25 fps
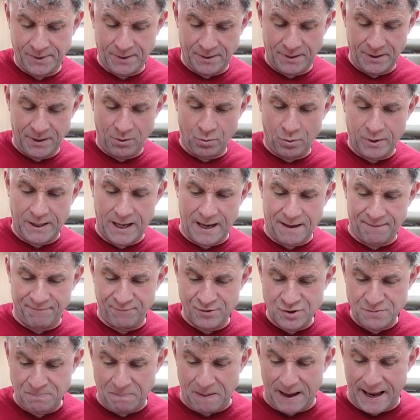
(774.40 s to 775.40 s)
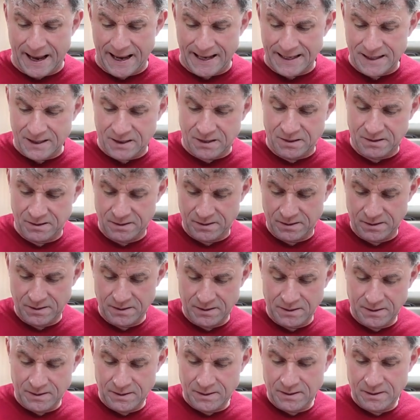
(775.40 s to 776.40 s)
little canvas bag
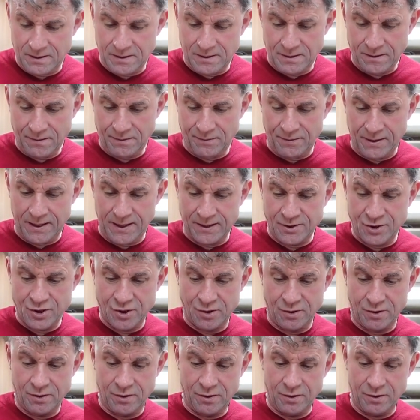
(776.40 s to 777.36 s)
that